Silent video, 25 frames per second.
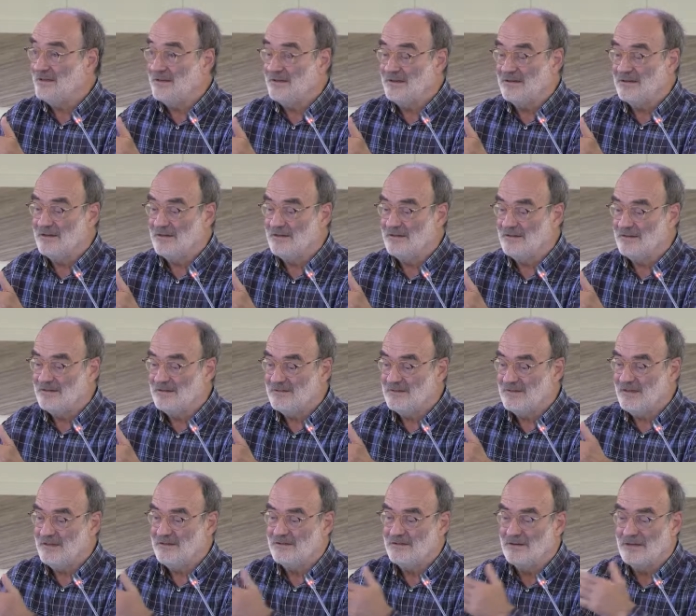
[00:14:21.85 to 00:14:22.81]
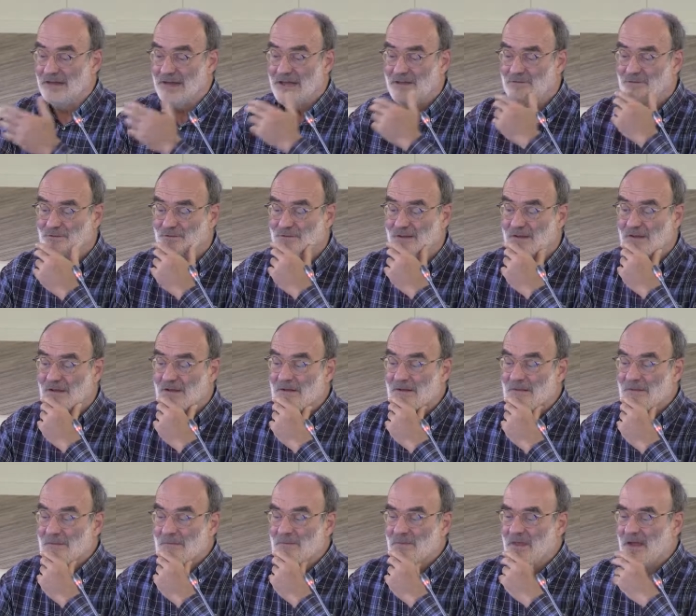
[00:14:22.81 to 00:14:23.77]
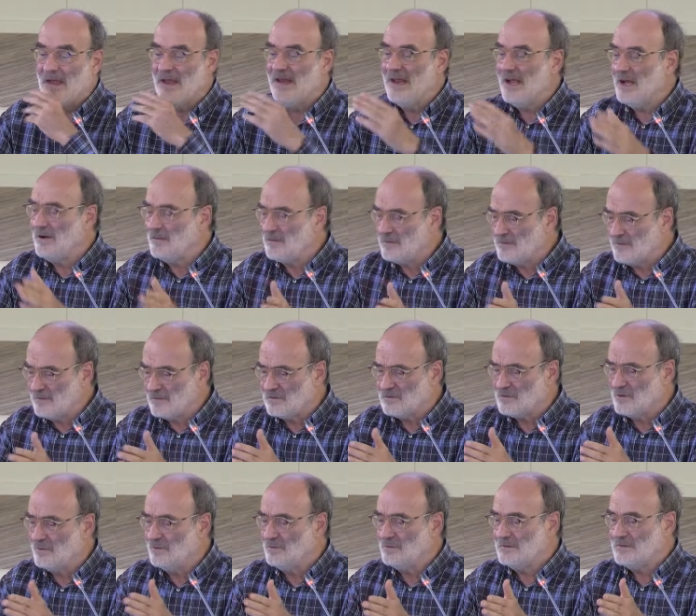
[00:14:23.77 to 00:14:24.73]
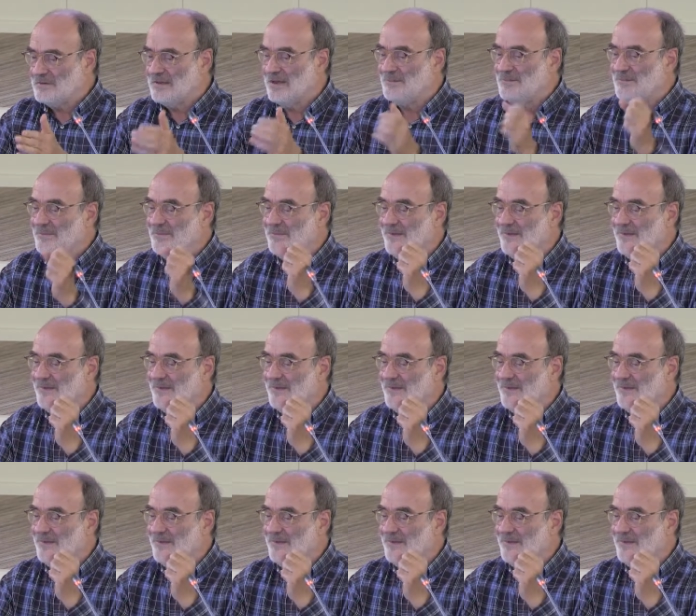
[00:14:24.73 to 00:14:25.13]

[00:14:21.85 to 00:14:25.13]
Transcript: and the center left. And I also show some